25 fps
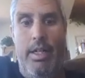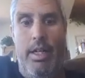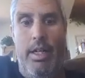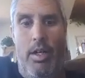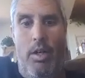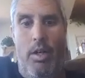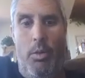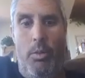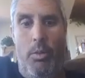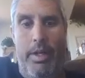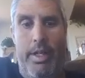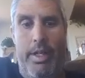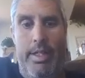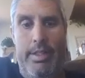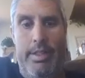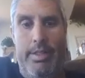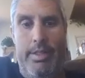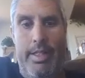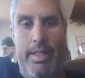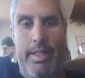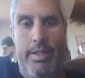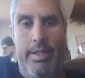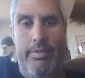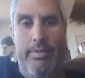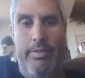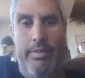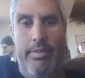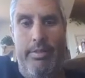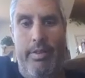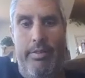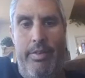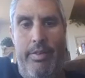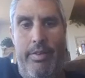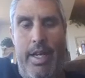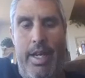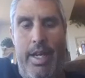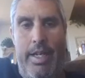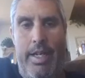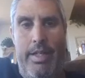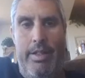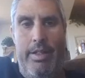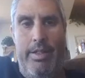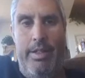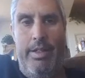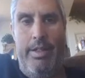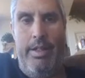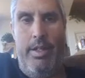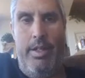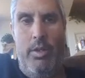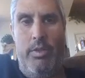Always they've got
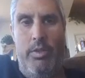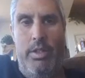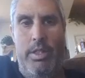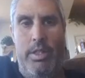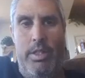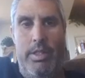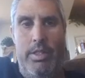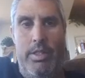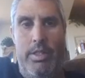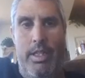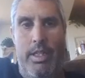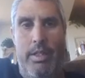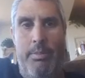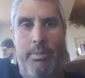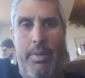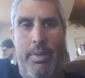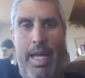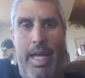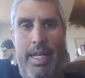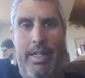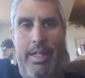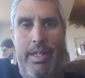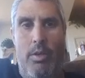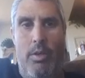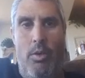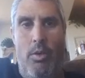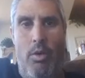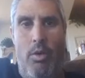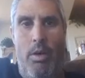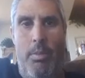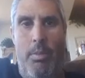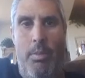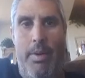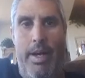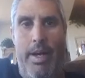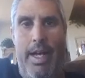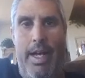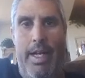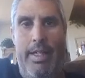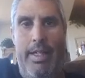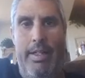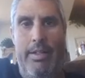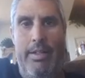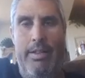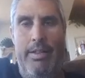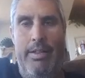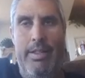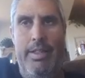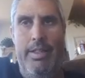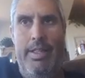the coach's son back at quarterback,
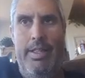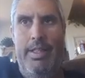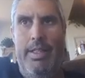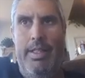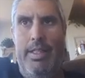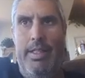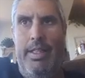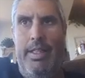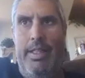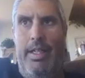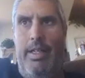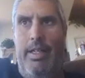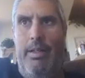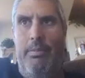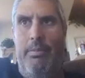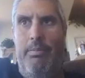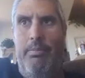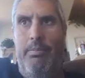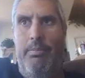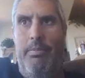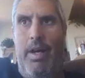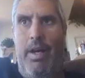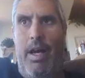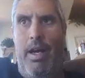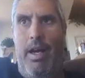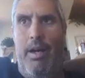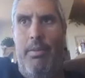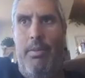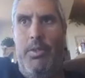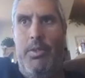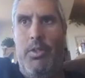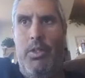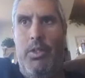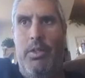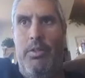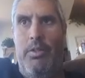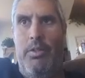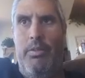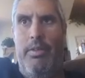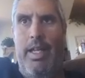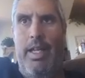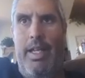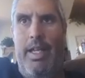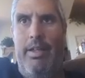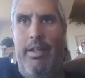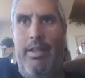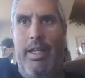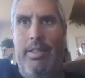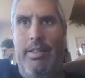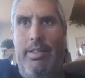and I'm sure
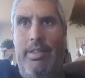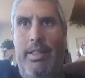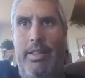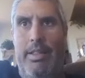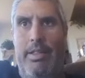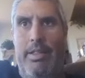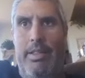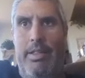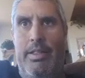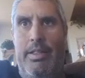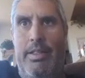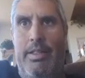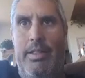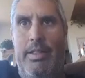that's a good